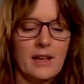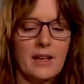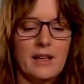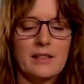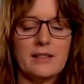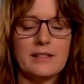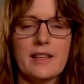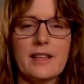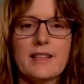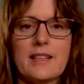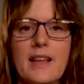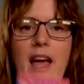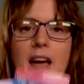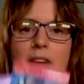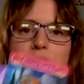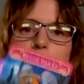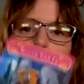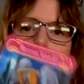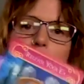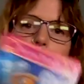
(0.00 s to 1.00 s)
It doesn't
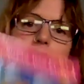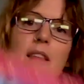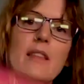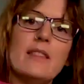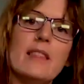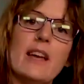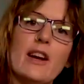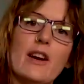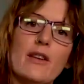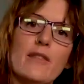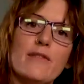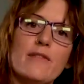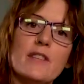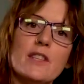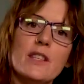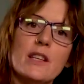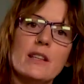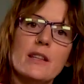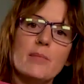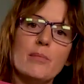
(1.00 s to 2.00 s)
have to be that they are
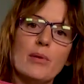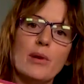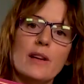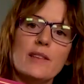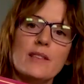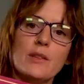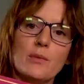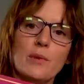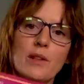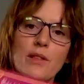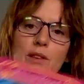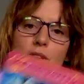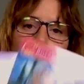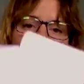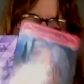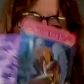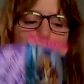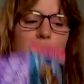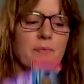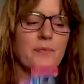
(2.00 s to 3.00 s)
physically present with
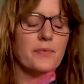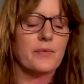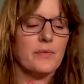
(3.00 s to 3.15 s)
you.